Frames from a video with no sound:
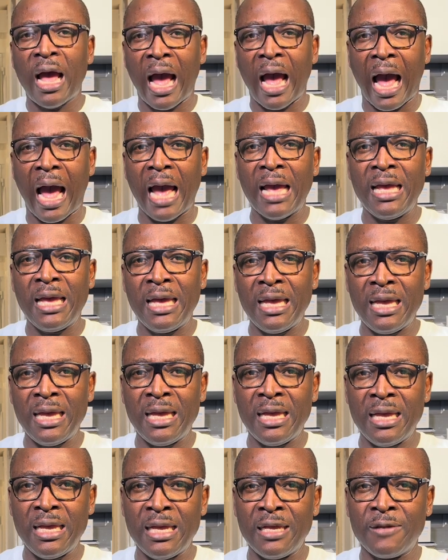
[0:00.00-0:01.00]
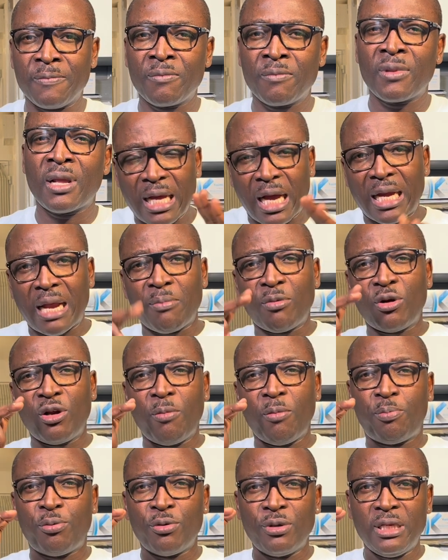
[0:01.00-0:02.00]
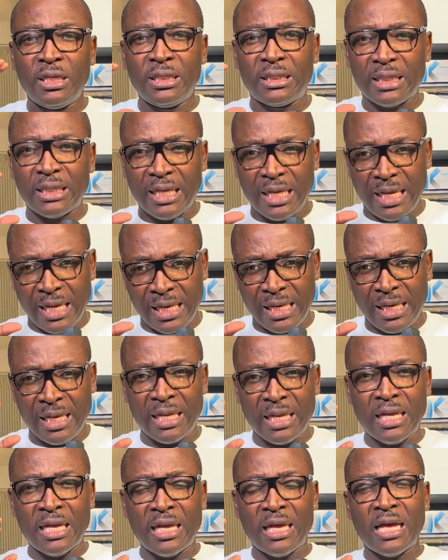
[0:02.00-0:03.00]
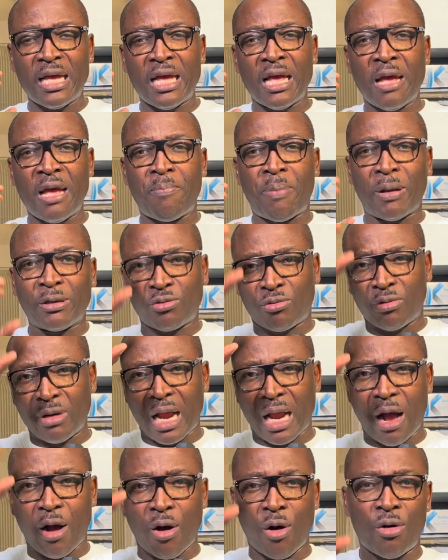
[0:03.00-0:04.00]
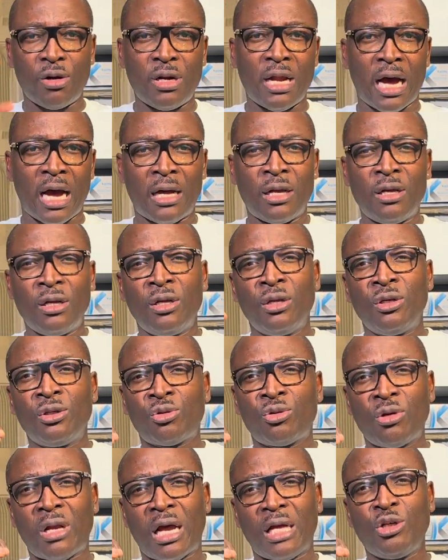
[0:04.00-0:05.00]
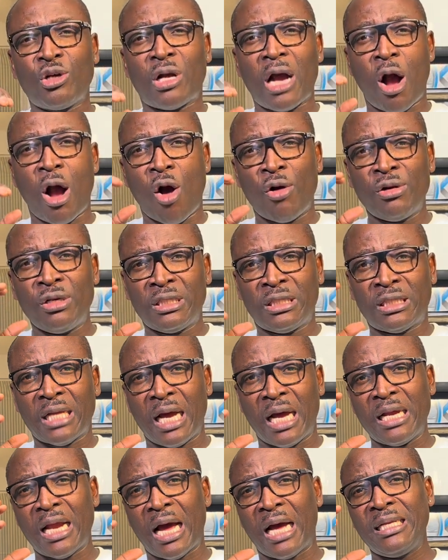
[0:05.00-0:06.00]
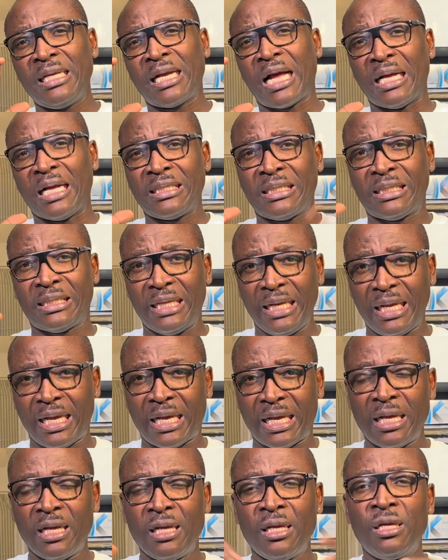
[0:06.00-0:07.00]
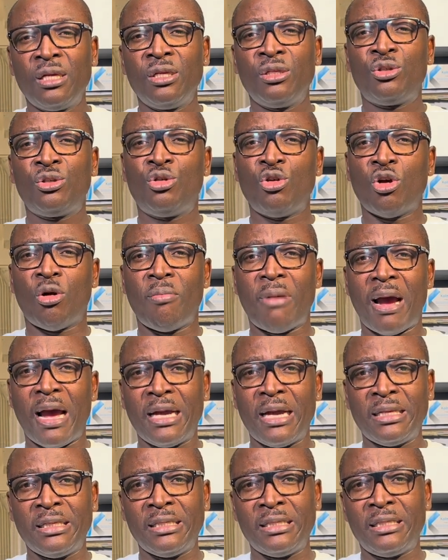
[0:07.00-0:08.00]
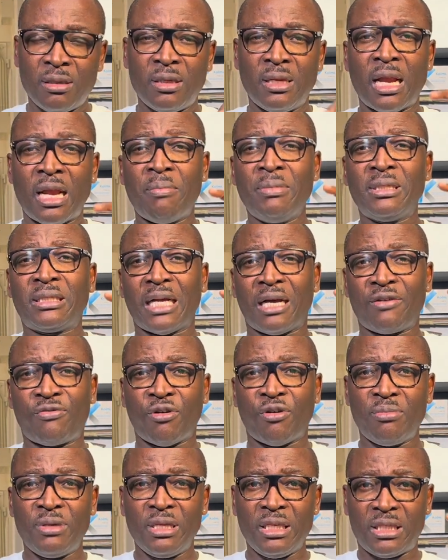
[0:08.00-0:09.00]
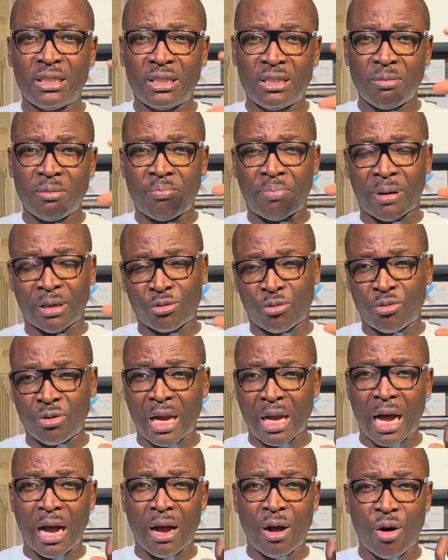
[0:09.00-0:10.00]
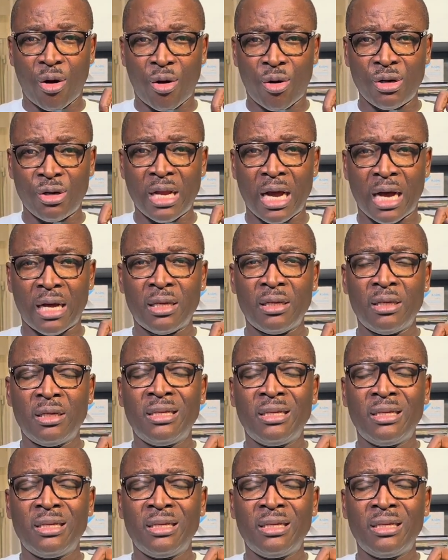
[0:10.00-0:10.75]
IAA. And I'm going to put this in a particular order so that you can understand and it can stick to your mind. Let me start from this particular order.